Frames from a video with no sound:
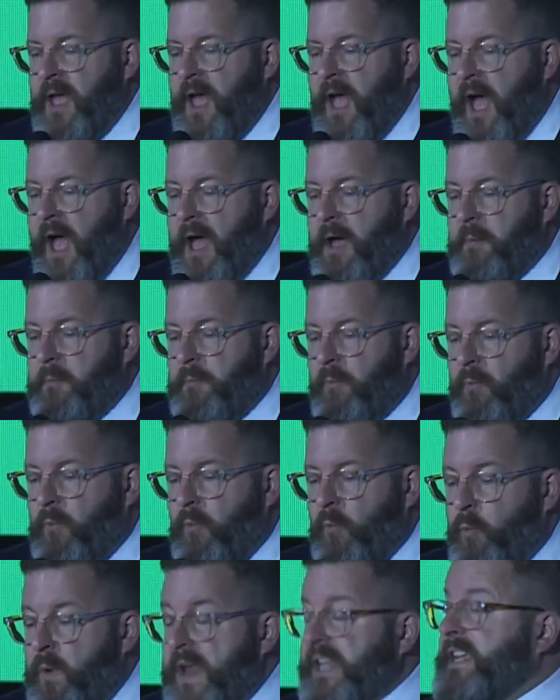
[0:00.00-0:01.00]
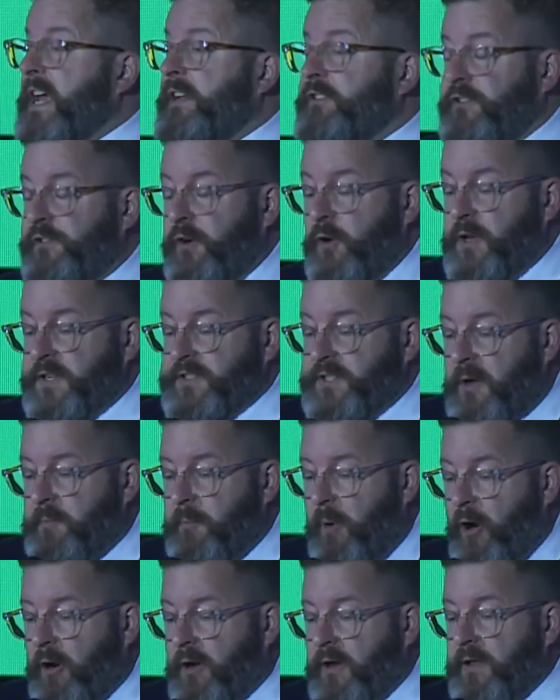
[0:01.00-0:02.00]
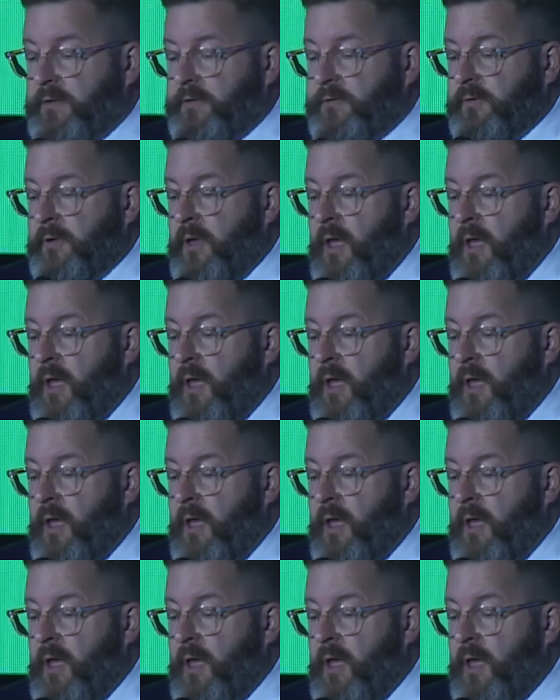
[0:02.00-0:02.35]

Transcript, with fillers: Um, we tend to focus on markets